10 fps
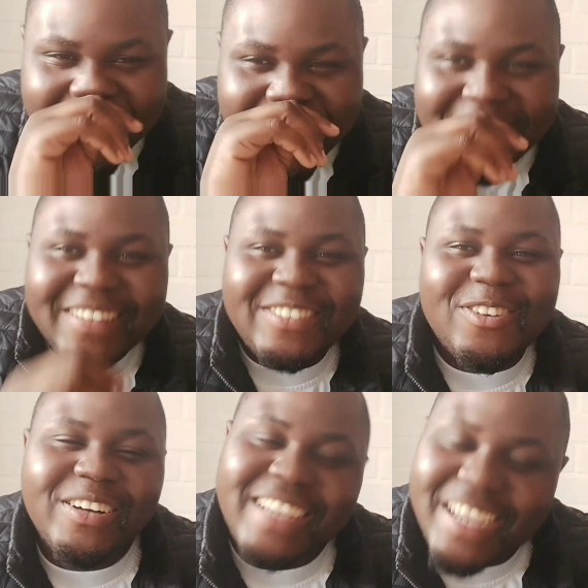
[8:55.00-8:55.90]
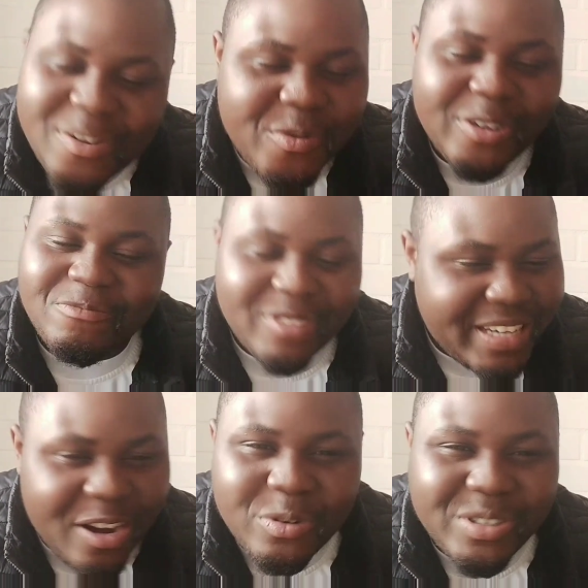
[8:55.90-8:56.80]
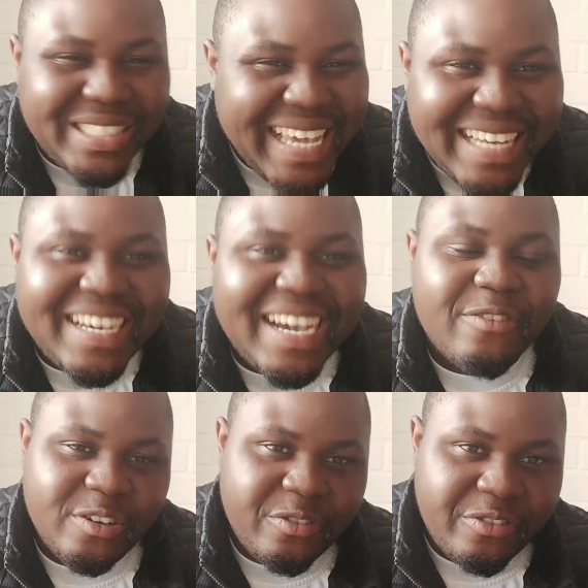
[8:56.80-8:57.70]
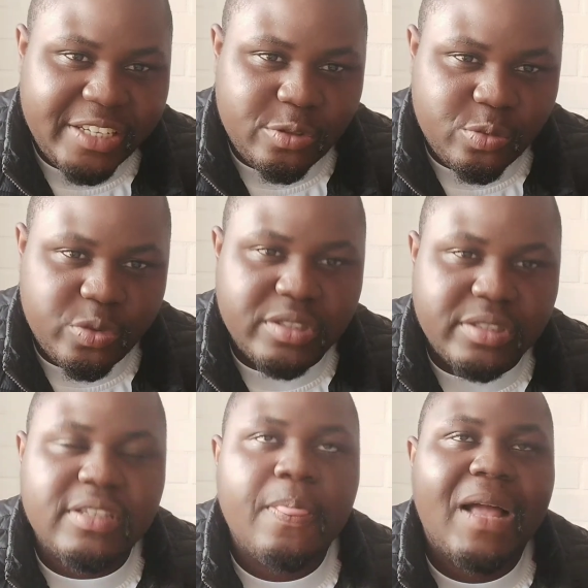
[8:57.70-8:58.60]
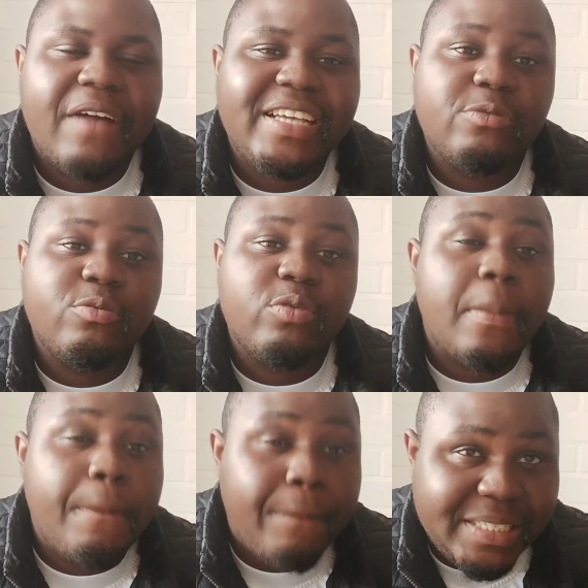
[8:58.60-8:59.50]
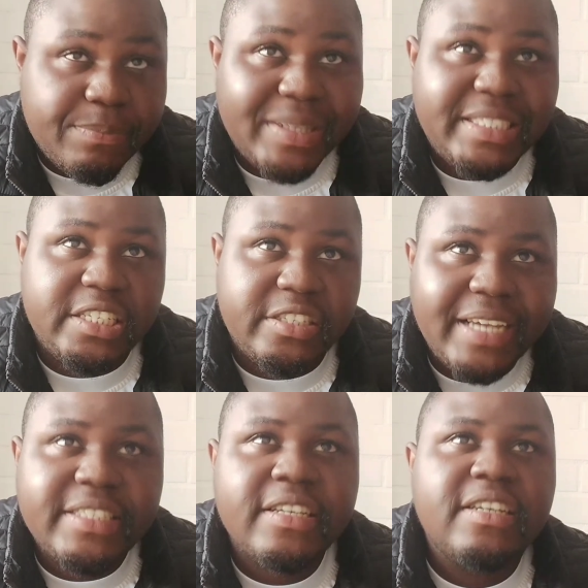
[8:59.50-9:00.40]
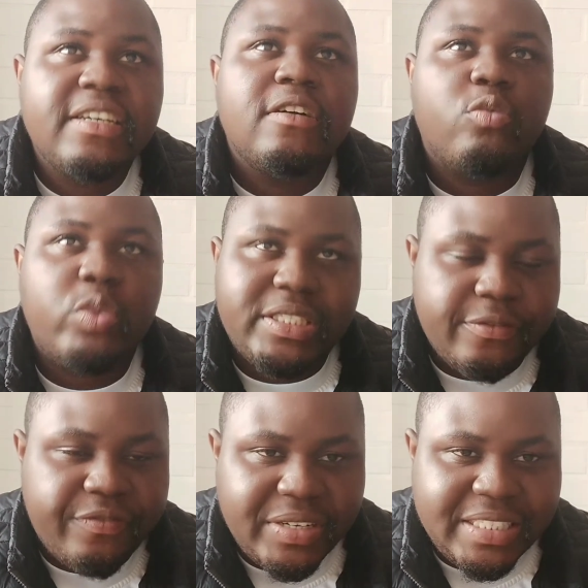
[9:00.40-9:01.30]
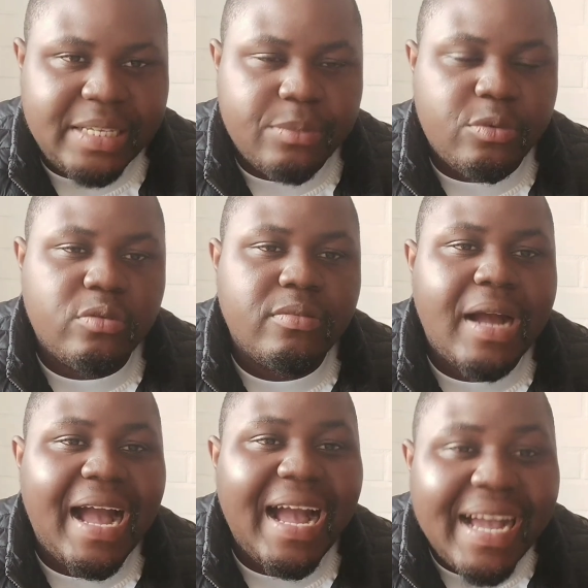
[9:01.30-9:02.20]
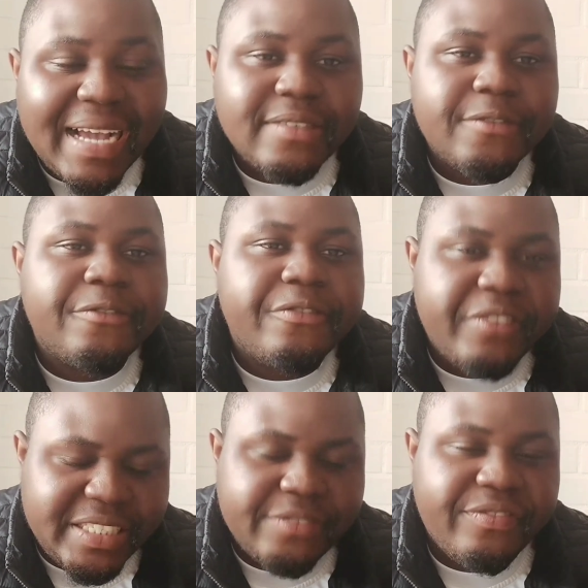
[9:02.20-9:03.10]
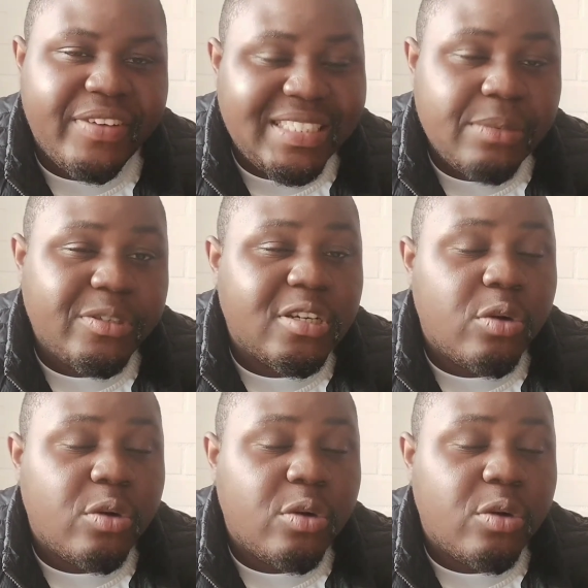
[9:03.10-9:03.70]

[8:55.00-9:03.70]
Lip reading: No, but anyone, you can go with any kind of jollof rice you want. I find what, basmati rice with vegetable and fish. Vegetable is always